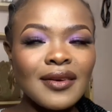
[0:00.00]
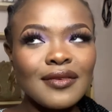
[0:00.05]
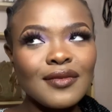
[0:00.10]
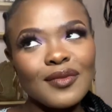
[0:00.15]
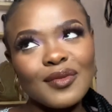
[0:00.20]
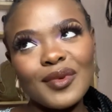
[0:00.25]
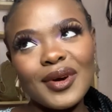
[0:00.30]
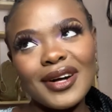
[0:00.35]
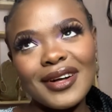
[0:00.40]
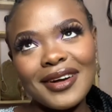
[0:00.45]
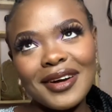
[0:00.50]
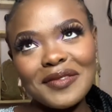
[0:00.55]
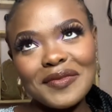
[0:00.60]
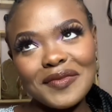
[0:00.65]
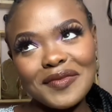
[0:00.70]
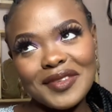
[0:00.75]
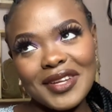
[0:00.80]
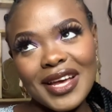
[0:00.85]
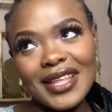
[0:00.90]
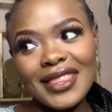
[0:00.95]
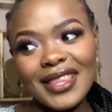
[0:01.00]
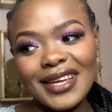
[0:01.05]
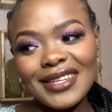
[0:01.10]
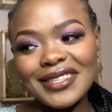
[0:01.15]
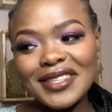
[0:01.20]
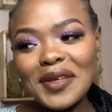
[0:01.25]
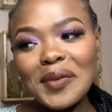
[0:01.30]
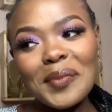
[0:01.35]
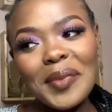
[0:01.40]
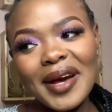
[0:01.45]
Well, I've done that in
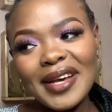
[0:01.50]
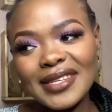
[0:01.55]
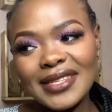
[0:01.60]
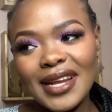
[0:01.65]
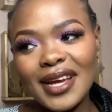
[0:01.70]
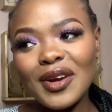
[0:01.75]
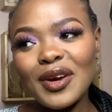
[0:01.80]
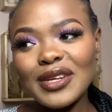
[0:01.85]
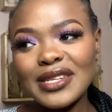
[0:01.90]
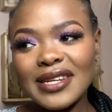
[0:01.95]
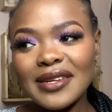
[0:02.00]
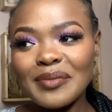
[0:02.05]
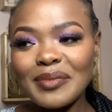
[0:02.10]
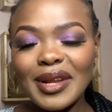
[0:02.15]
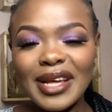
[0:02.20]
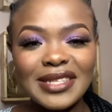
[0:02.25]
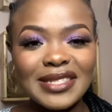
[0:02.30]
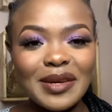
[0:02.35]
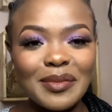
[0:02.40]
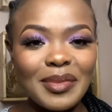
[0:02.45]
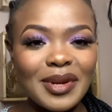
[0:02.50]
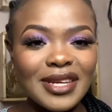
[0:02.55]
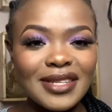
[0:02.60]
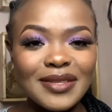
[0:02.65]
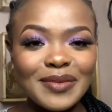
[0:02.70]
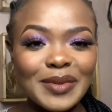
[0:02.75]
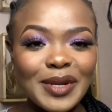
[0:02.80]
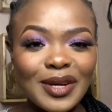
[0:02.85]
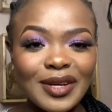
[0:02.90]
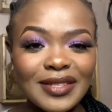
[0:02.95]
the past, like gotten plastic plates,
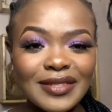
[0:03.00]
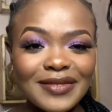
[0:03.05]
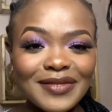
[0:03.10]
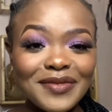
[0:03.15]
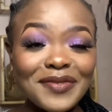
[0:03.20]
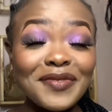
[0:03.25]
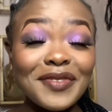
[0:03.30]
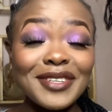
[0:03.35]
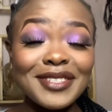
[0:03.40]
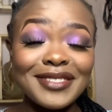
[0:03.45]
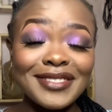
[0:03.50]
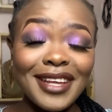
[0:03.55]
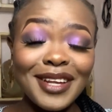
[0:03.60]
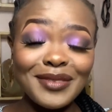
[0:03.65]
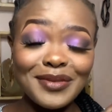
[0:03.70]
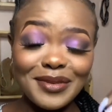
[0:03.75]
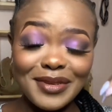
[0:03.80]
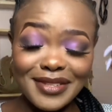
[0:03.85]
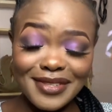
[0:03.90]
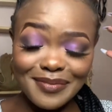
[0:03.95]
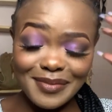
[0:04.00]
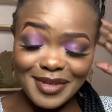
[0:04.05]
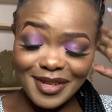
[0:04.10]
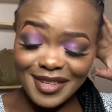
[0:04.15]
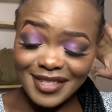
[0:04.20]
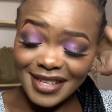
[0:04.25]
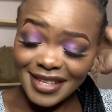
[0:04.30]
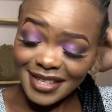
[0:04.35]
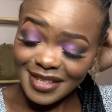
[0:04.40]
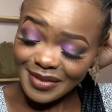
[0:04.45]
because that was
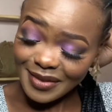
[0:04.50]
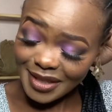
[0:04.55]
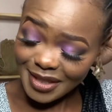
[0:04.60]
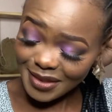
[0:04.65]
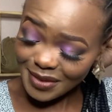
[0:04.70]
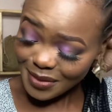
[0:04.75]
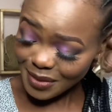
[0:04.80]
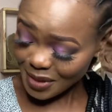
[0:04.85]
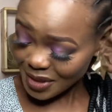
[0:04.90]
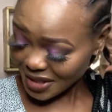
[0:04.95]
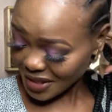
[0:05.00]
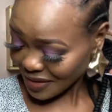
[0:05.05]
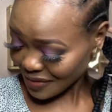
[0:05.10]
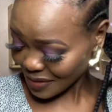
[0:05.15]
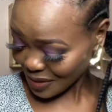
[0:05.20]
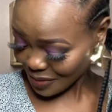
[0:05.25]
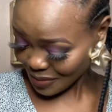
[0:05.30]
because I didn't want to wash up your